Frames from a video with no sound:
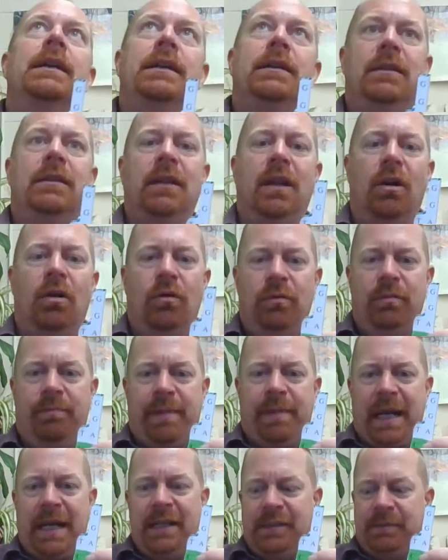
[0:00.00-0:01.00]
lone
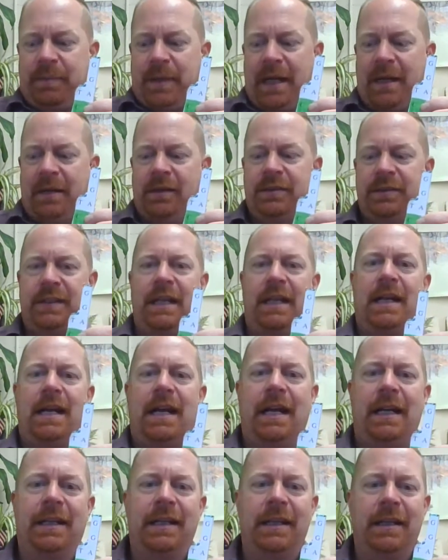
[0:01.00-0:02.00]
base pairs that
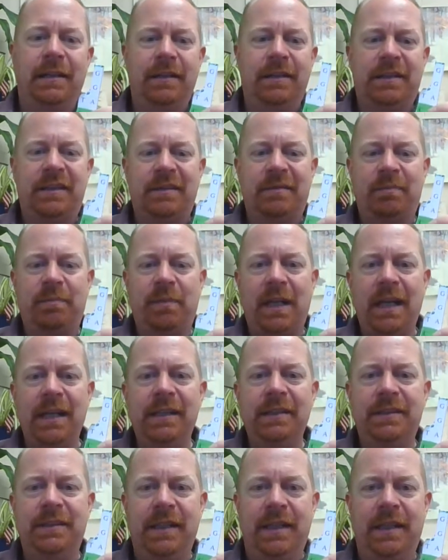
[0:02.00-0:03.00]
I can
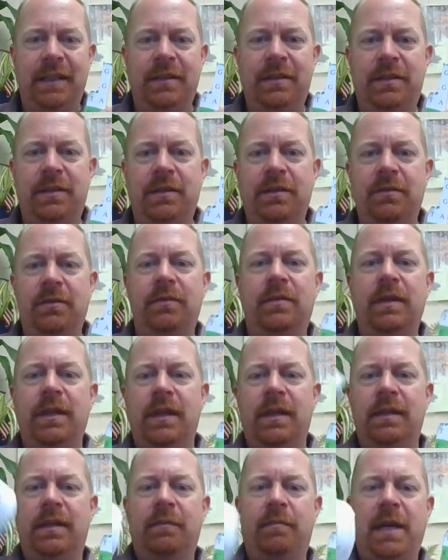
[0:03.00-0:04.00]
splice into
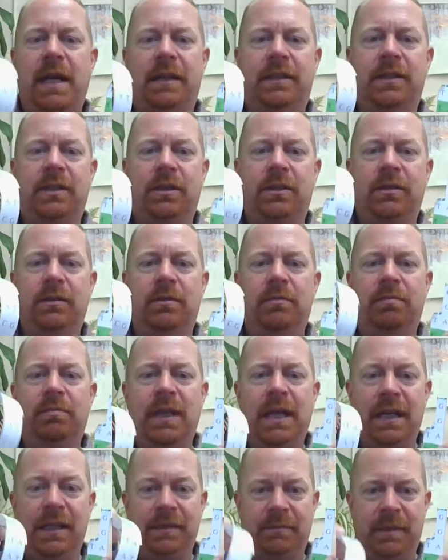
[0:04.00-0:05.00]
the bacterial
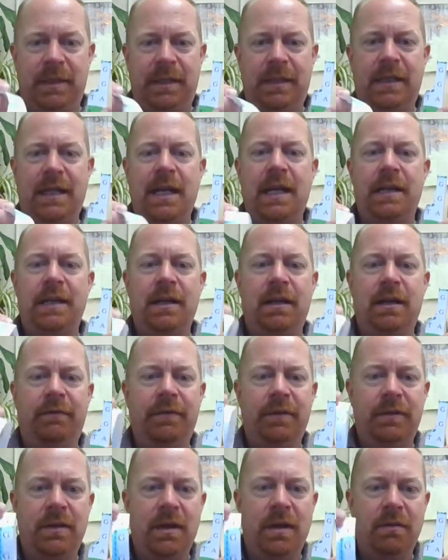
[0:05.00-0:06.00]
plasmid. Now, if
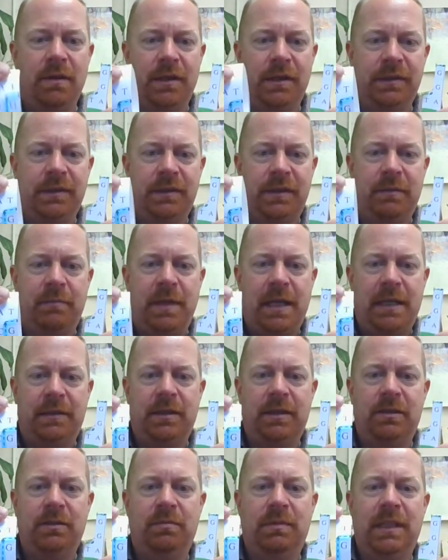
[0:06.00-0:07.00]
you notice, the
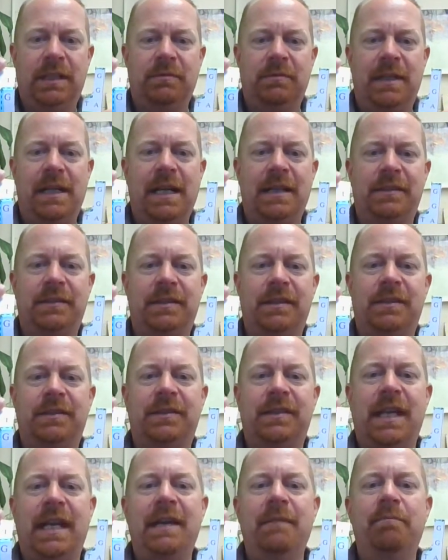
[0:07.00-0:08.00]
bacterial plasmid has the
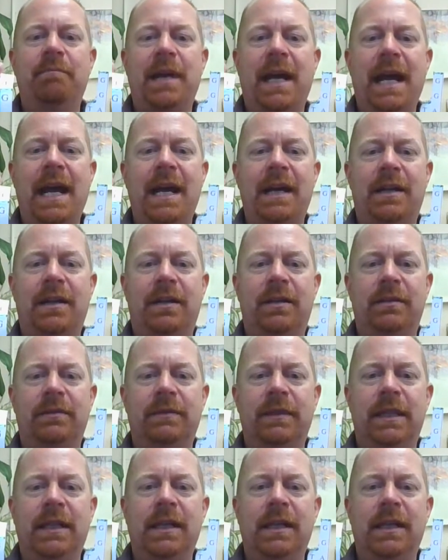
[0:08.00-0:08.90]
same pattern,